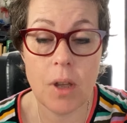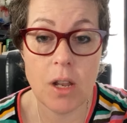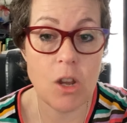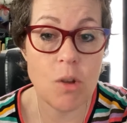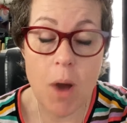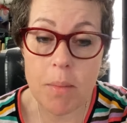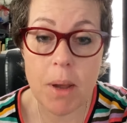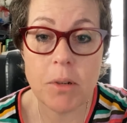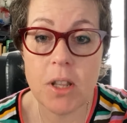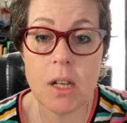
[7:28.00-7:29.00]
And you might
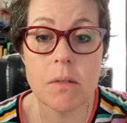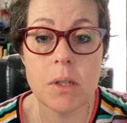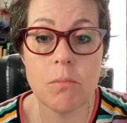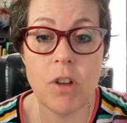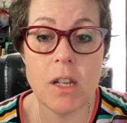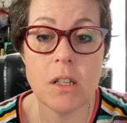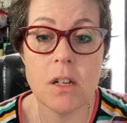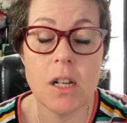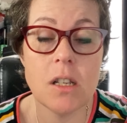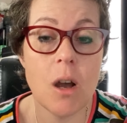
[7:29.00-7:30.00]
be able to think of some
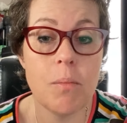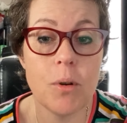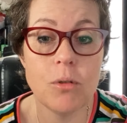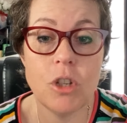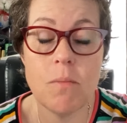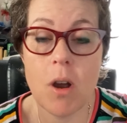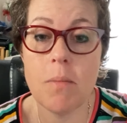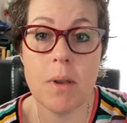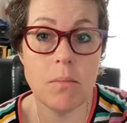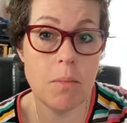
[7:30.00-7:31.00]
recent examples, you
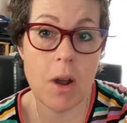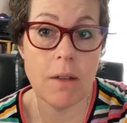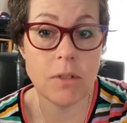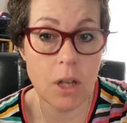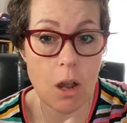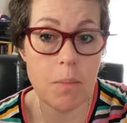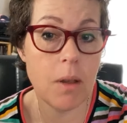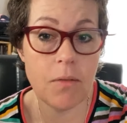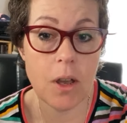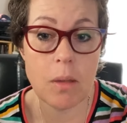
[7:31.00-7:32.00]
might have to go a
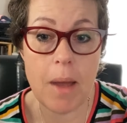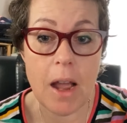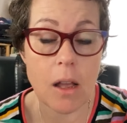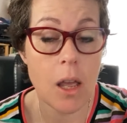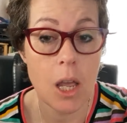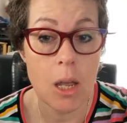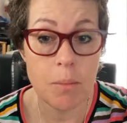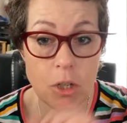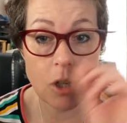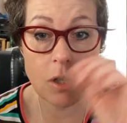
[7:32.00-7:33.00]
bit further back,
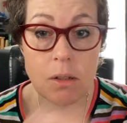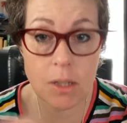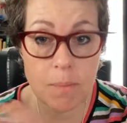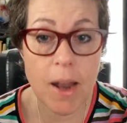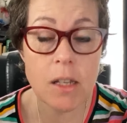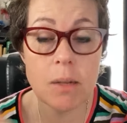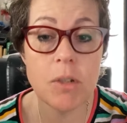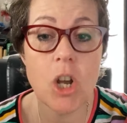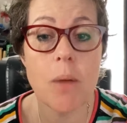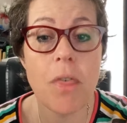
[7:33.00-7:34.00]
but just spend
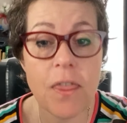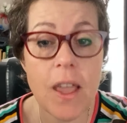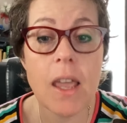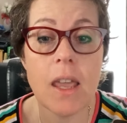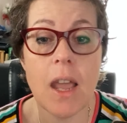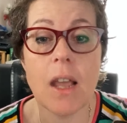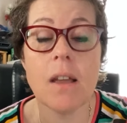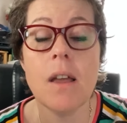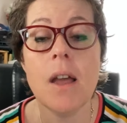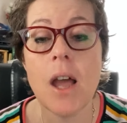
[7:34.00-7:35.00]
some time
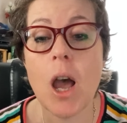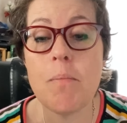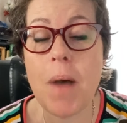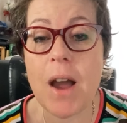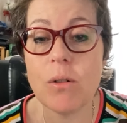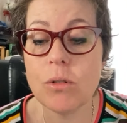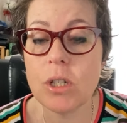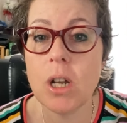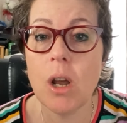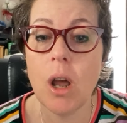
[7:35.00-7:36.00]
thinking
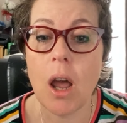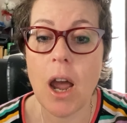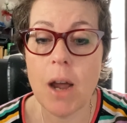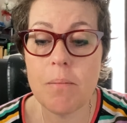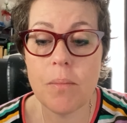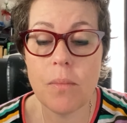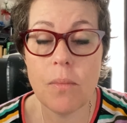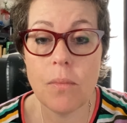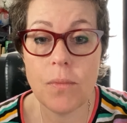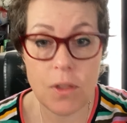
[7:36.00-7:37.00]
about
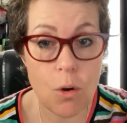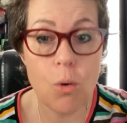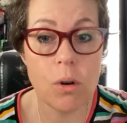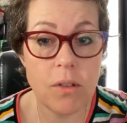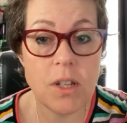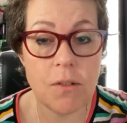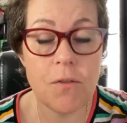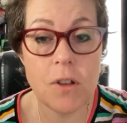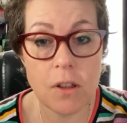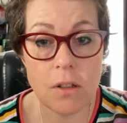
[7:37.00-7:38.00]
all the
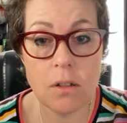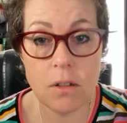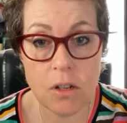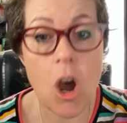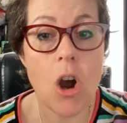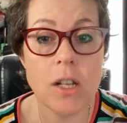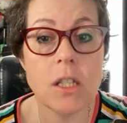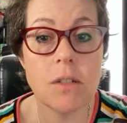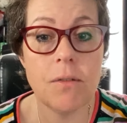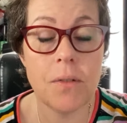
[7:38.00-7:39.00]
different
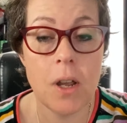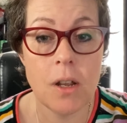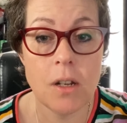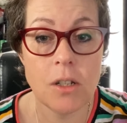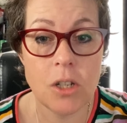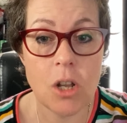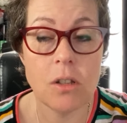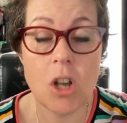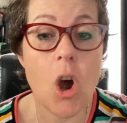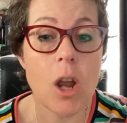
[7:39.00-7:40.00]
kinds of
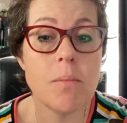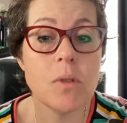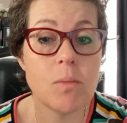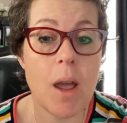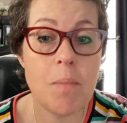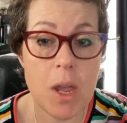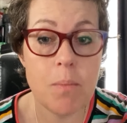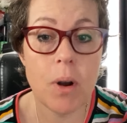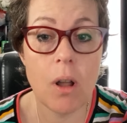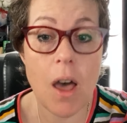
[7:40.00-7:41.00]
times where
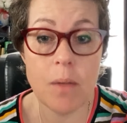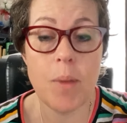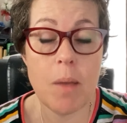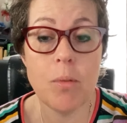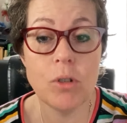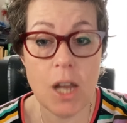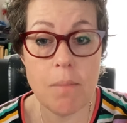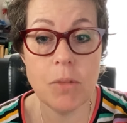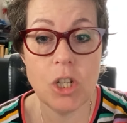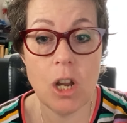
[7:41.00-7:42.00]
other people
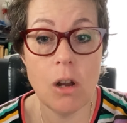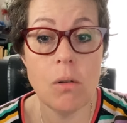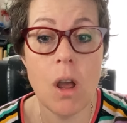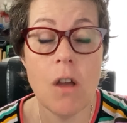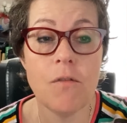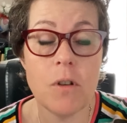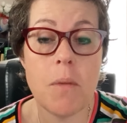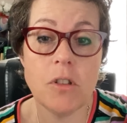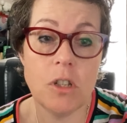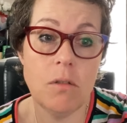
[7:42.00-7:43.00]
tempt you
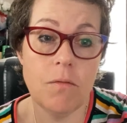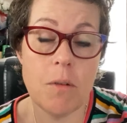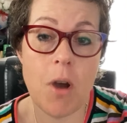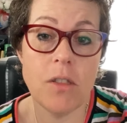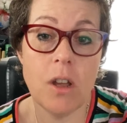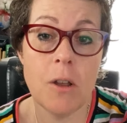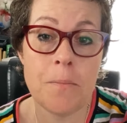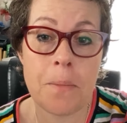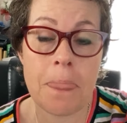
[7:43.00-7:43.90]
from either